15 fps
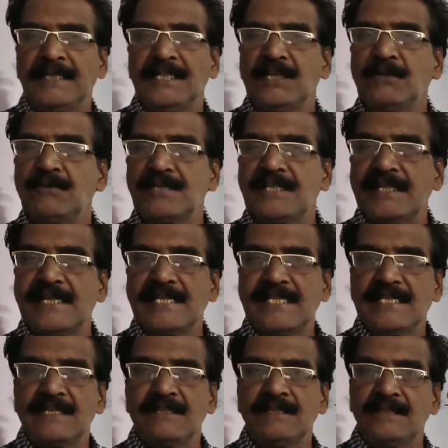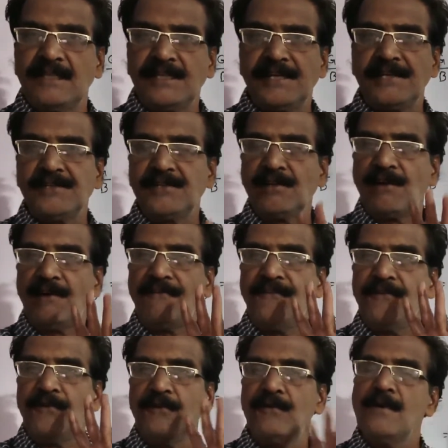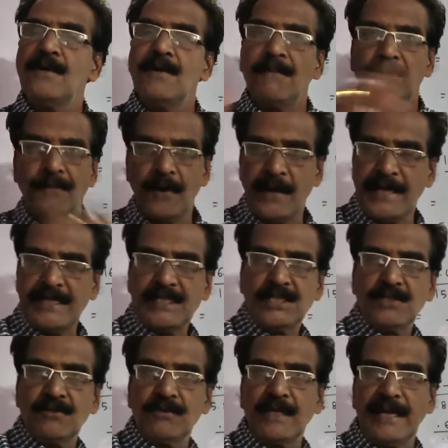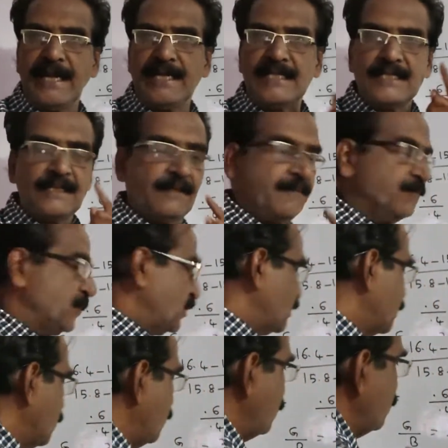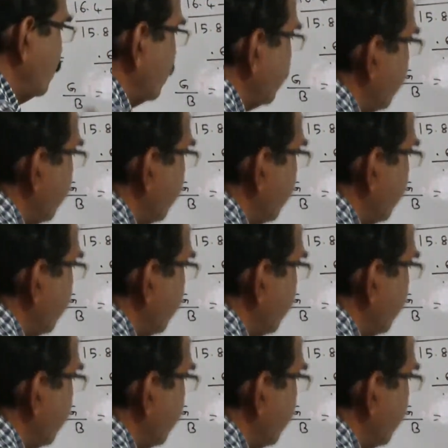the question is the ratio of boys to girls. So the